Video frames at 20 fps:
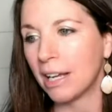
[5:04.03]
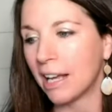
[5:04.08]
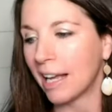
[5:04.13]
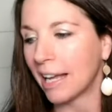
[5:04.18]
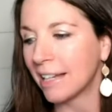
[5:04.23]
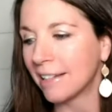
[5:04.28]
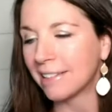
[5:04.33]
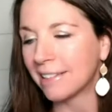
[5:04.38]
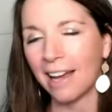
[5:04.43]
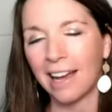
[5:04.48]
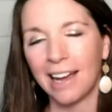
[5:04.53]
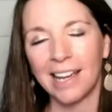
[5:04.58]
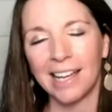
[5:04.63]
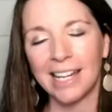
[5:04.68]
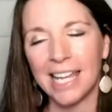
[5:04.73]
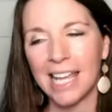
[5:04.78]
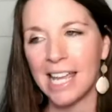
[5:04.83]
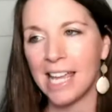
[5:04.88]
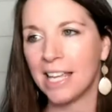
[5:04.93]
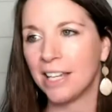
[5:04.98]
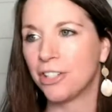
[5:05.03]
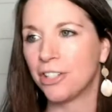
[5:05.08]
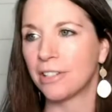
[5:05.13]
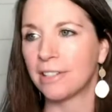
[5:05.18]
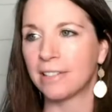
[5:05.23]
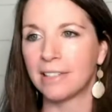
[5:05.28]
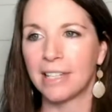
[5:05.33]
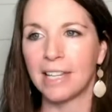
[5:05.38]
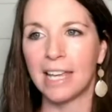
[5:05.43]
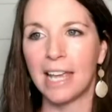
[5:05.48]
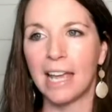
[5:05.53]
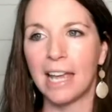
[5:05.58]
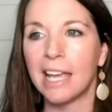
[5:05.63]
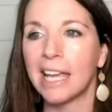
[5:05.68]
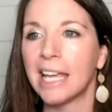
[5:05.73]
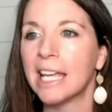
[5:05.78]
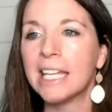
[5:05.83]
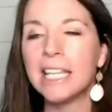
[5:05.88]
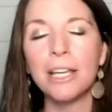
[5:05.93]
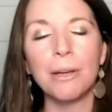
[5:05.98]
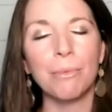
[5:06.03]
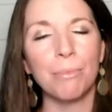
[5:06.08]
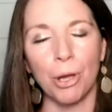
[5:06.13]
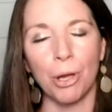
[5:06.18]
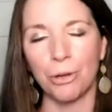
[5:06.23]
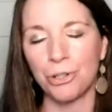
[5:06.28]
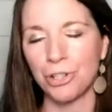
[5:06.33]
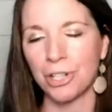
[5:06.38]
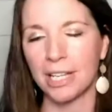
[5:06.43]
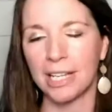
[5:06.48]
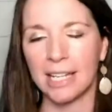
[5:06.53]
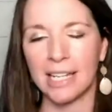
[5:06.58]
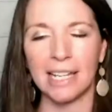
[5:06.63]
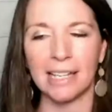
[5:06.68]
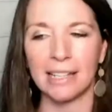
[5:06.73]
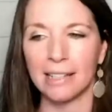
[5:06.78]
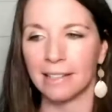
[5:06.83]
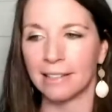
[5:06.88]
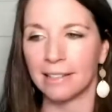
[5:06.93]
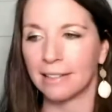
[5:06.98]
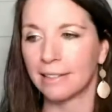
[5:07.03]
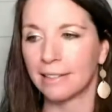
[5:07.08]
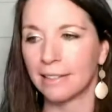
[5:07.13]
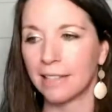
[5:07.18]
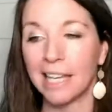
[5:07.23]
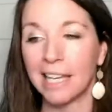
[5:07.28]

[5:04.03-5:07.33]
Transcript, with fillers: anxiety just any emotion is